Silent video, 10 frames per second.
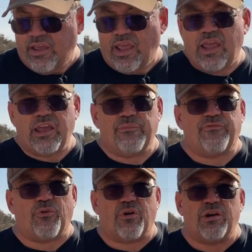Hey,
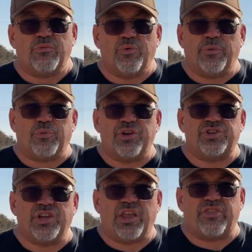M4, we
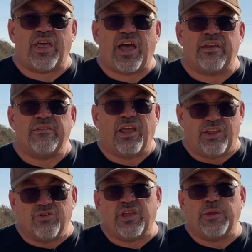appreciate that,
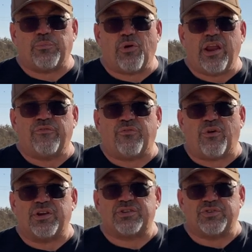and you keep praying
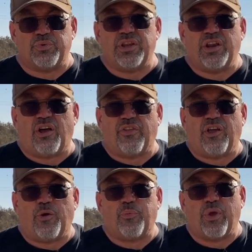for us because we need all the
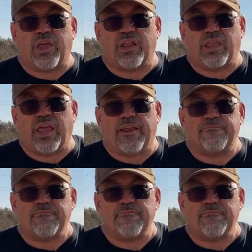help we can get.